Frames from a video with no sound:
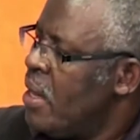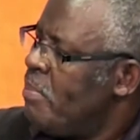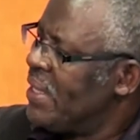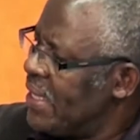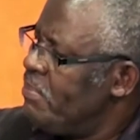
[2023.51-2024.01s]

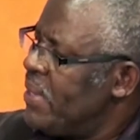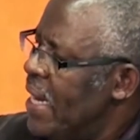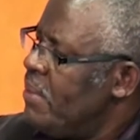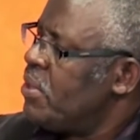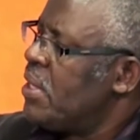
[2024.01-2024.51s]
but
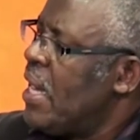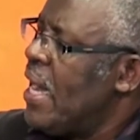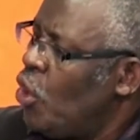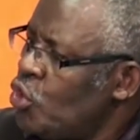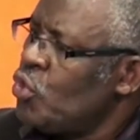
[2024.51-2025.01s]
sometimes I
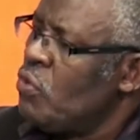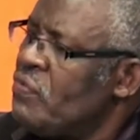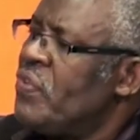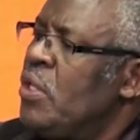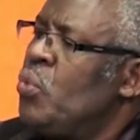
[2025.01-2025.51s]
also
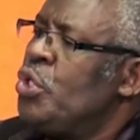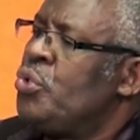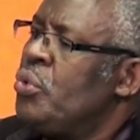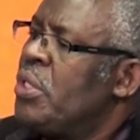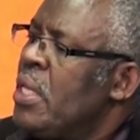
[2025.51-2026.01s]
feel we
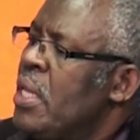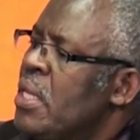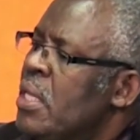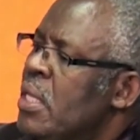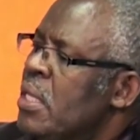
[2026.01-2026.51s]
should
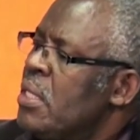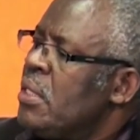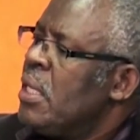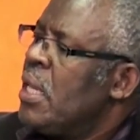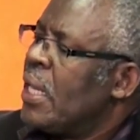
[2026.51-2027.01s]

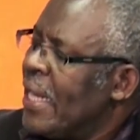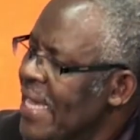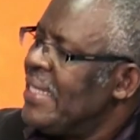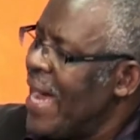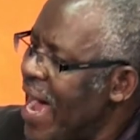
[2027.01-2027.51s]

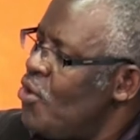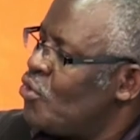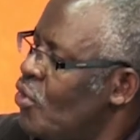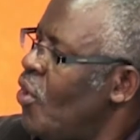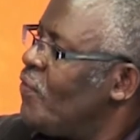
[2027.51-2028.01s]
get
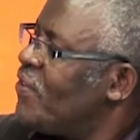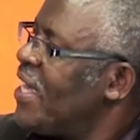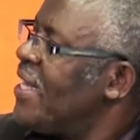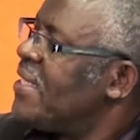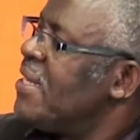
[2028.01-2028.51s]
out of
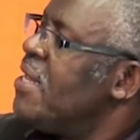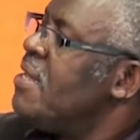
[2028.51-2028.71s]
just